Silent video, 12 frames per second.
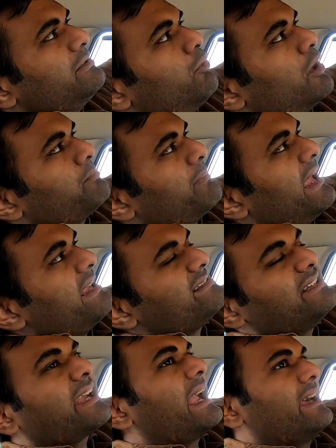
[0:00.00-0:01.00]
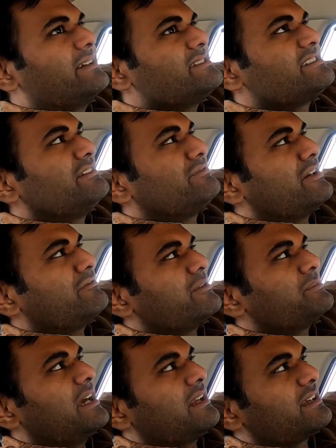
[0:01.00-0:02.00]
what makes the Carens different
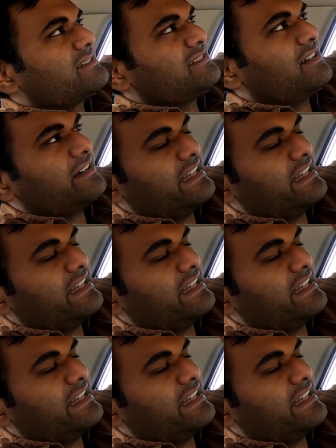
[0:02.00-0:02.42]
from the Alcazar